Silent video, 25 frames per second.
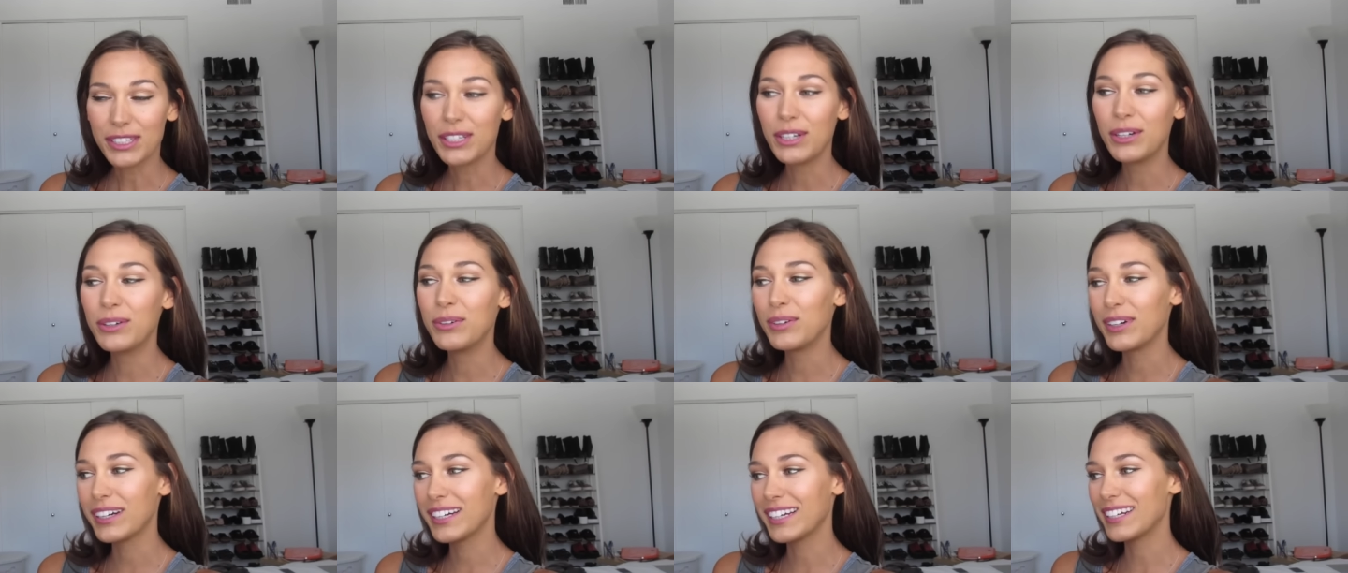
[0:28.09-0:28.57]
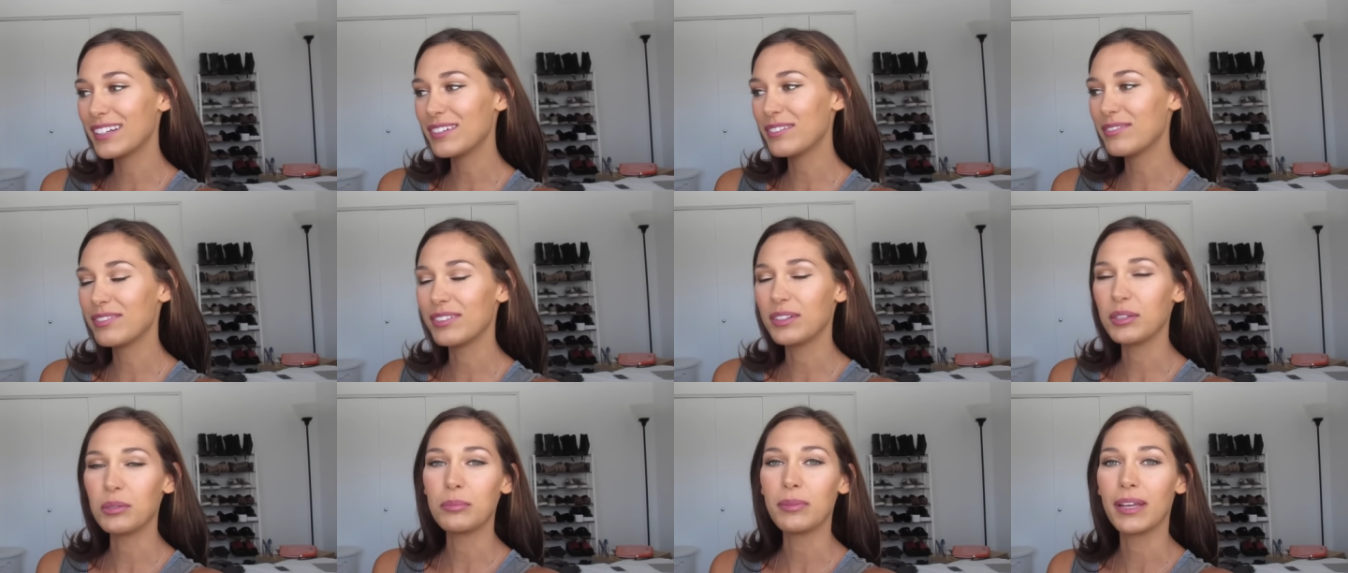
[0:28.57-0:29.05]
so we're gonna
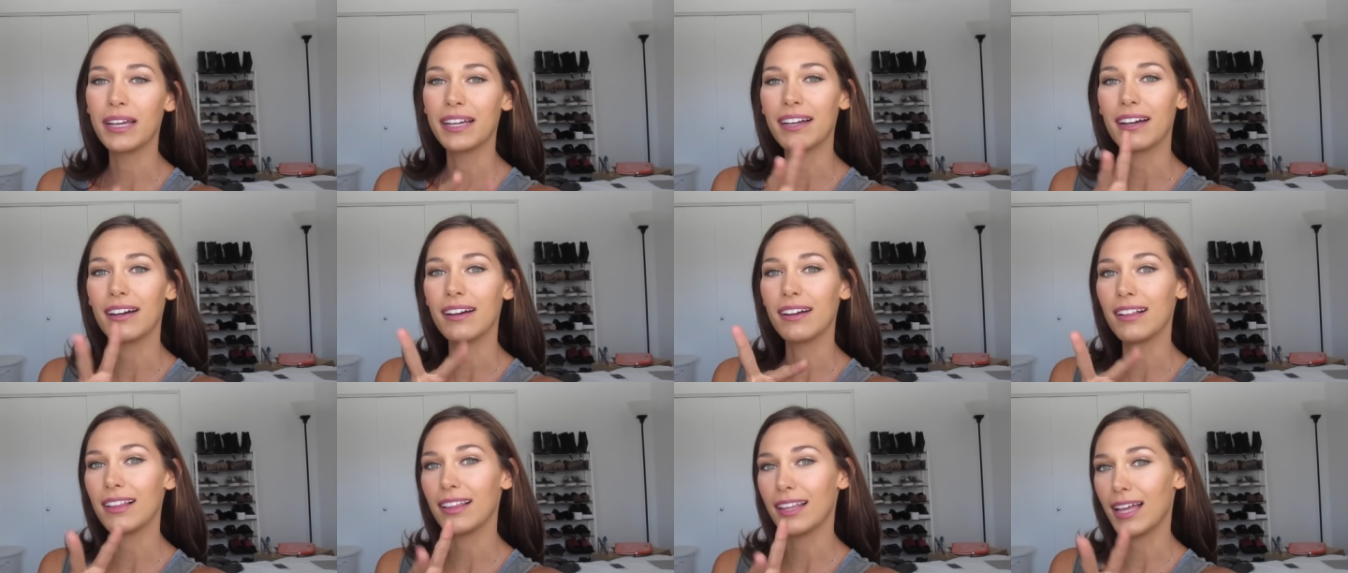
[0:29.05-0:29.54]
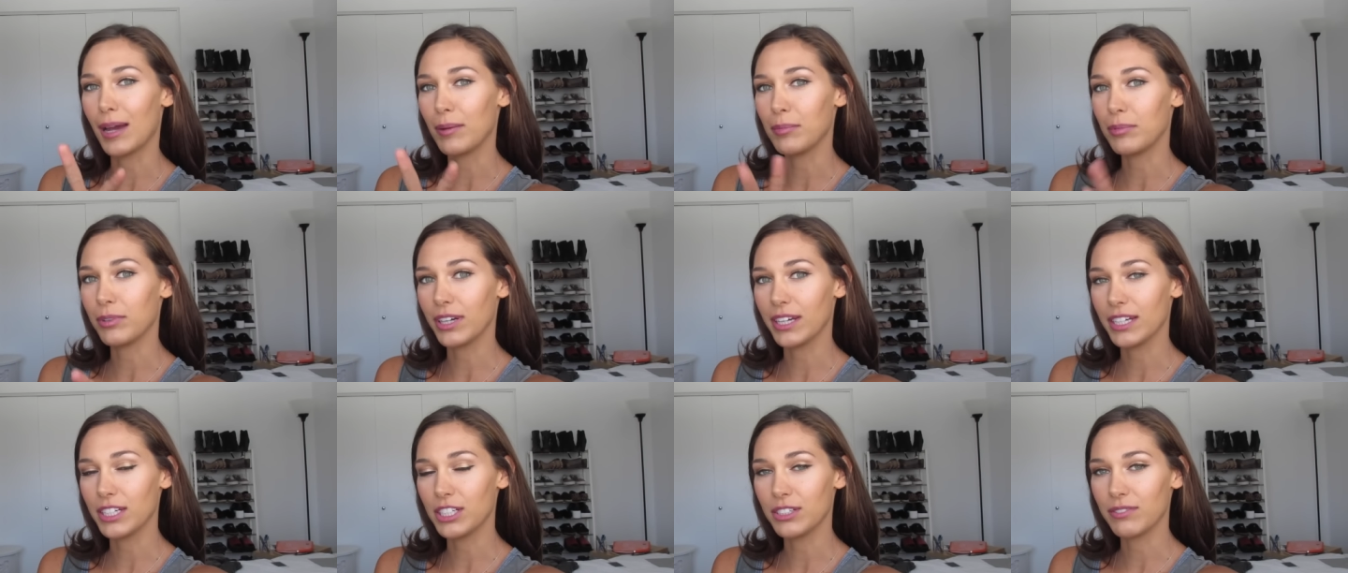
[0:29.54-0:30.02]
film like a
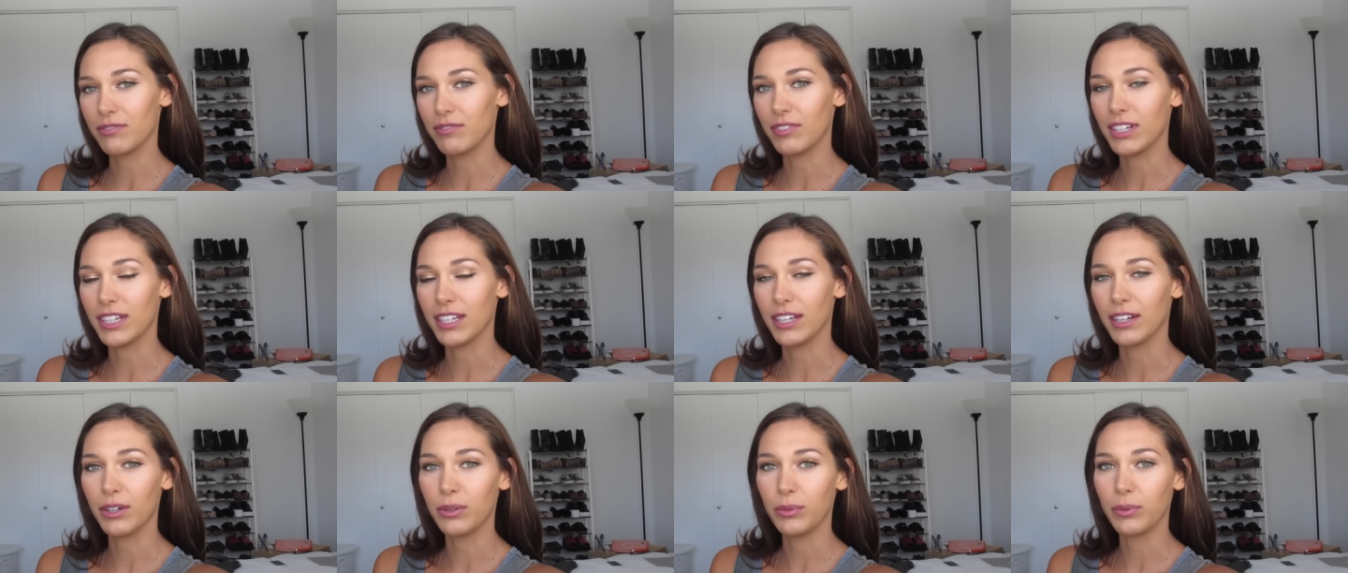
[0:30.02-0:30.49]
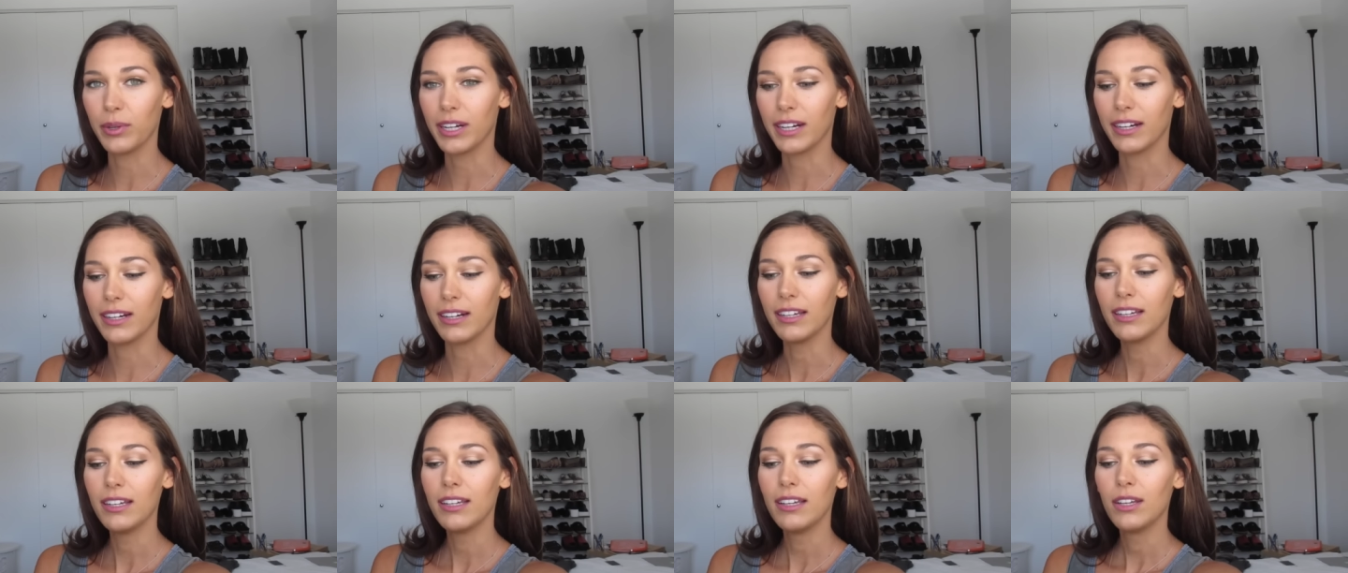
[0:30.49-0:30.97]
collaboration video
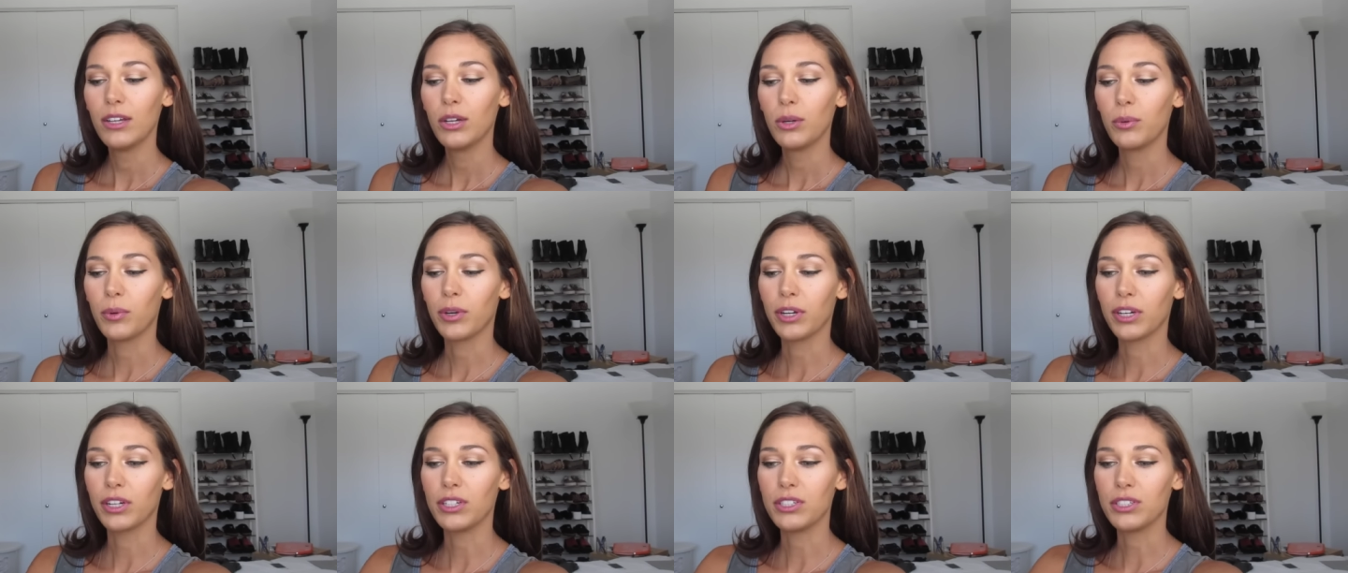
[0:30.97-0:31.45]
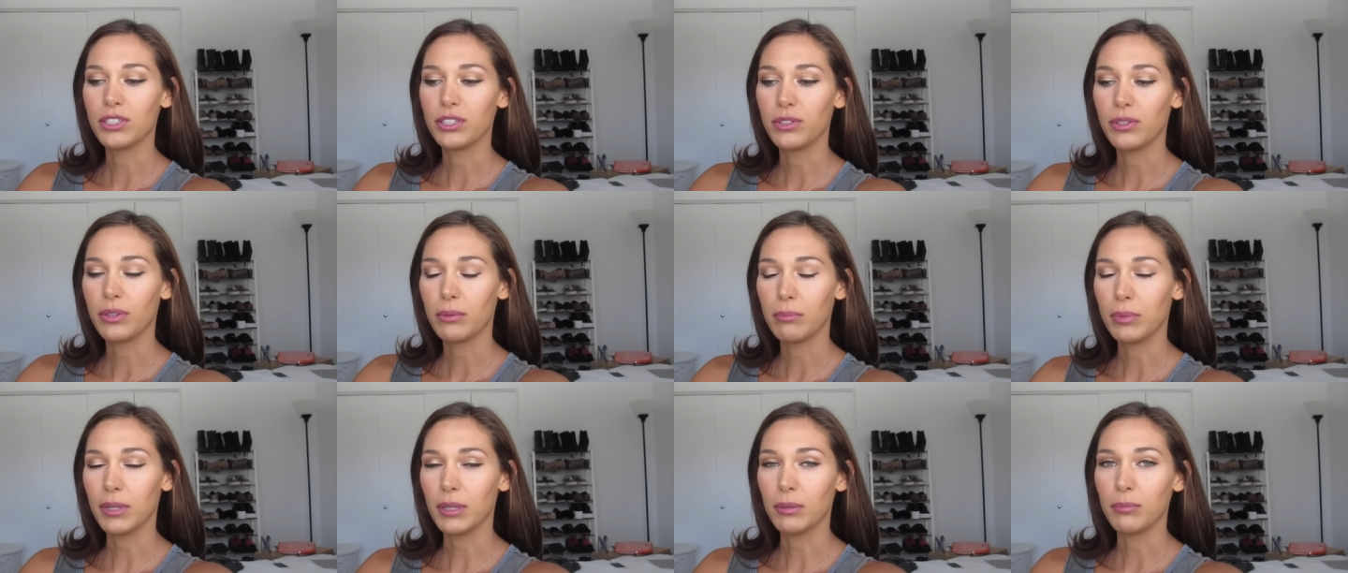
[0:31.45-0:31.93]
where we're gonna do
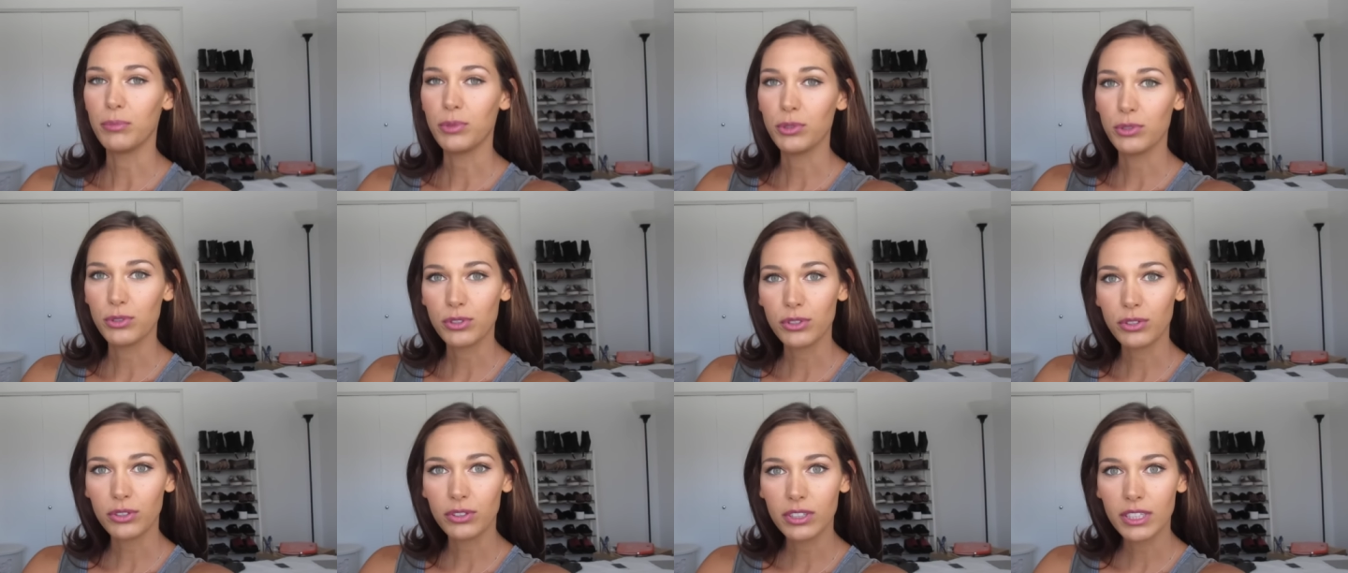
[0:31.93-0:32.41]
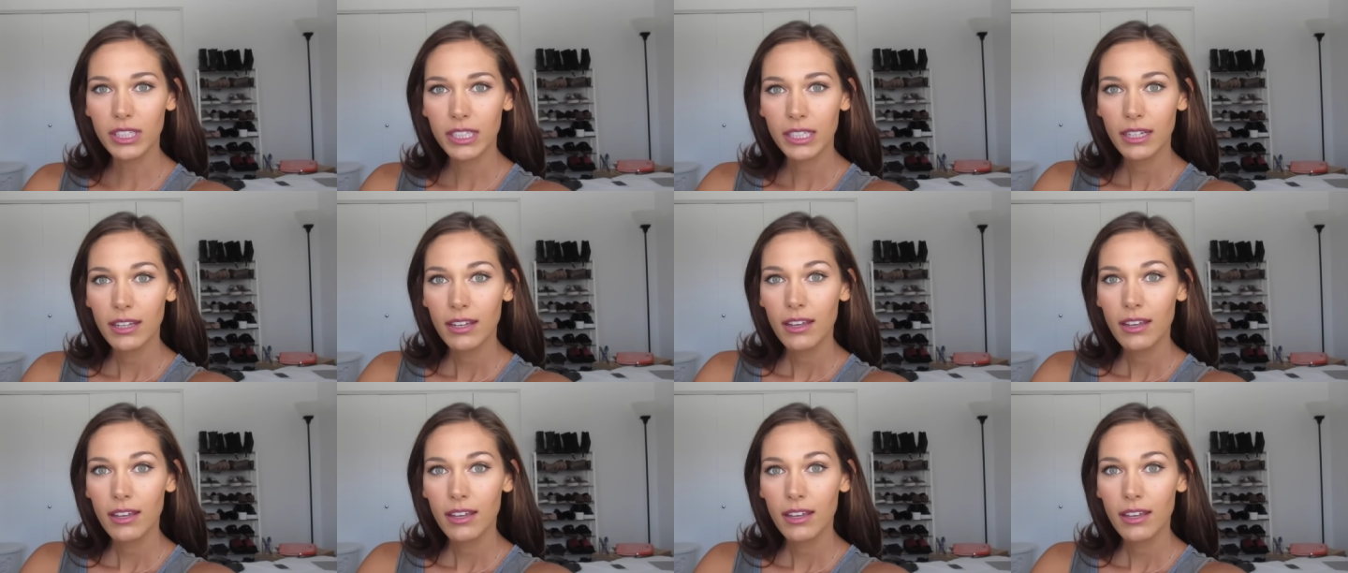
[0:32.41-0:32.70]
the Bean Boozled